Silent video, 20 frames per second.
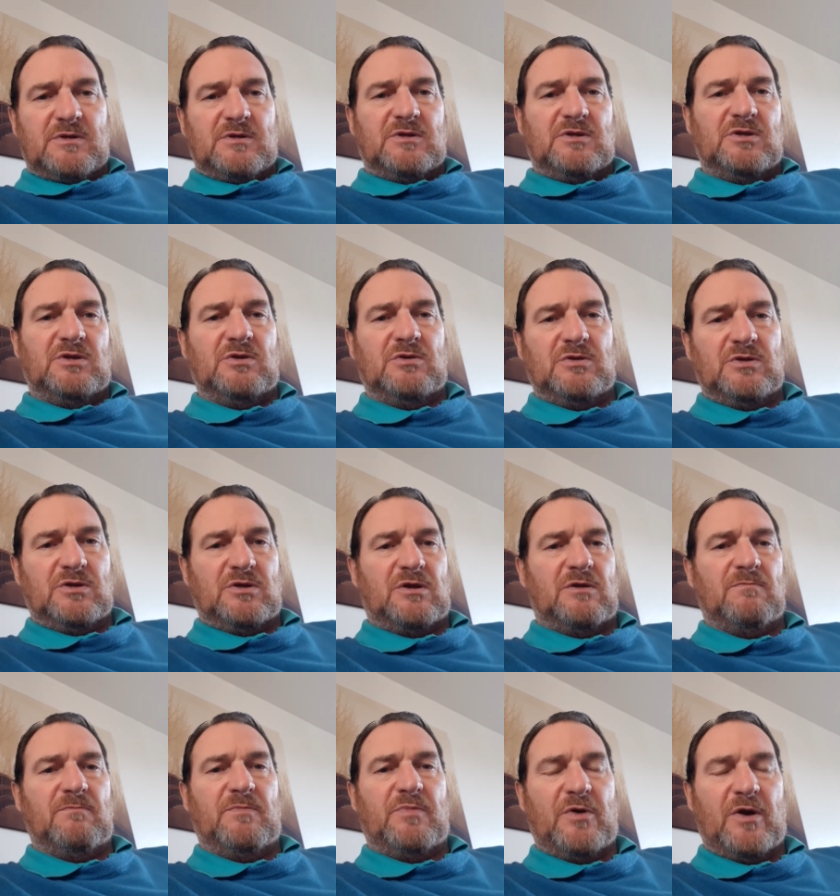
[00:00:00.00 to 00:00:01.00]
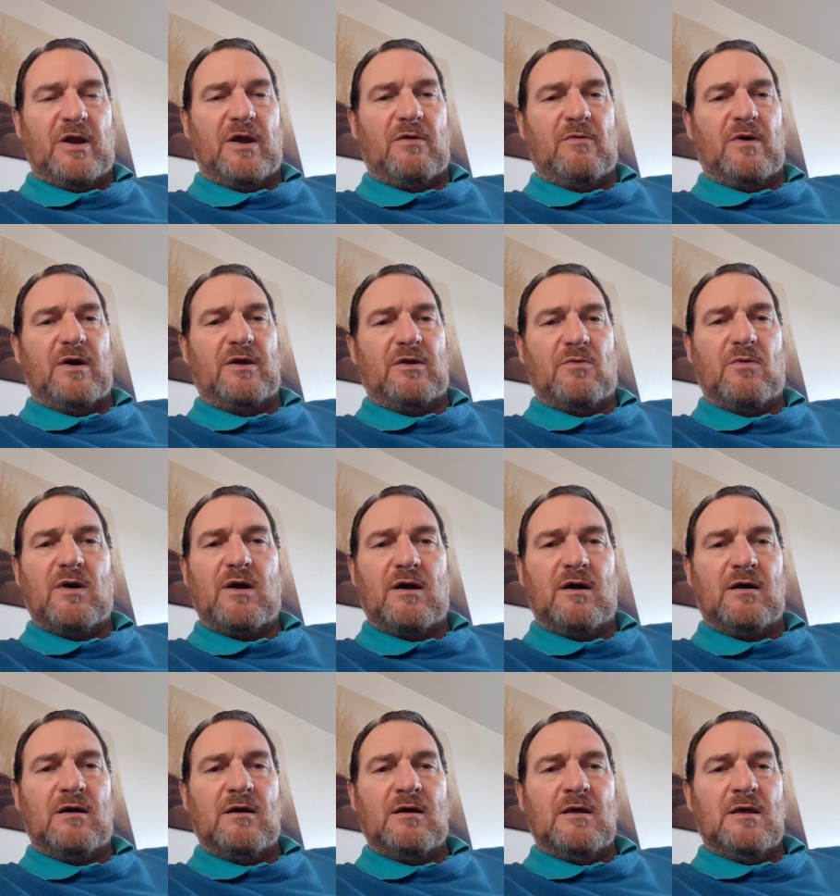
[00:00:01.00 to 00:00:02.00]
You can pray where you
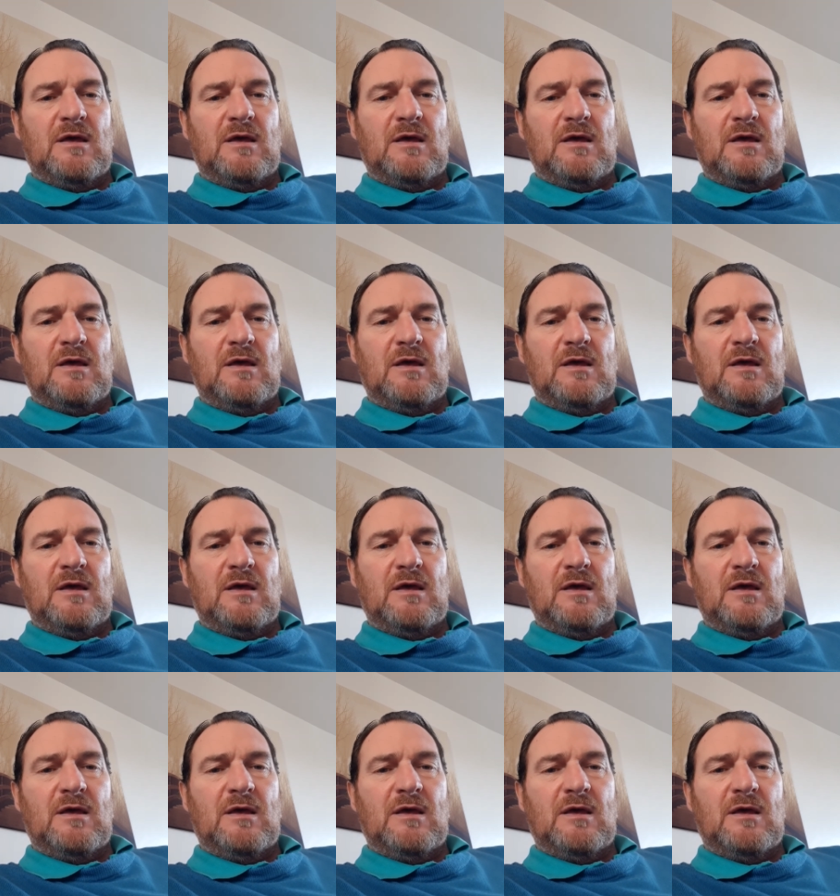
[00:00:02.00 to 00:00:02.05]
are,